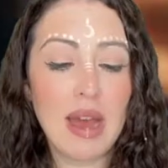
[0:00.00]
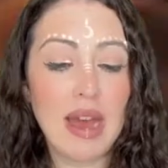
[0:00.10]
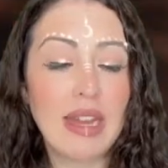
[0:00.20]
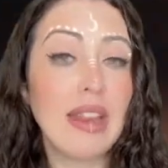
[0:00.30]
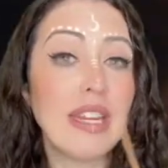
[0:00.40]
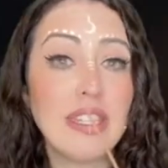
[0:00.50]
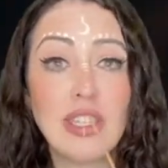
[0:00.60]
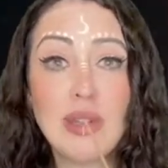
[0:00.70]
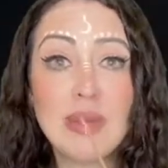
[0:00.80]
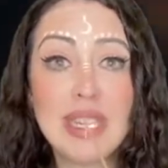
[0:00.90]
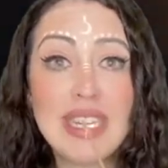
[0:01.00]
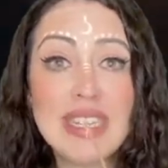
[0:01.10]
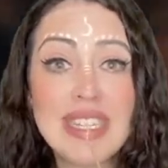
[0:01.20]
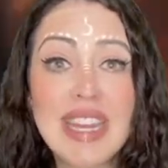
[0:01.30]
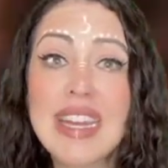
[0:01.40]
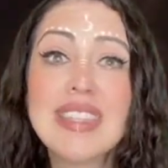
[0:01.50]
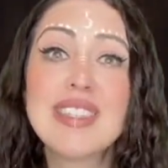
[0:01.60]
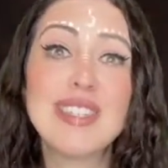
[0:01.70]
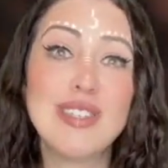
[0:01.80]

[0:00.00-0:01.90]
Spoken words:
I like to use incense.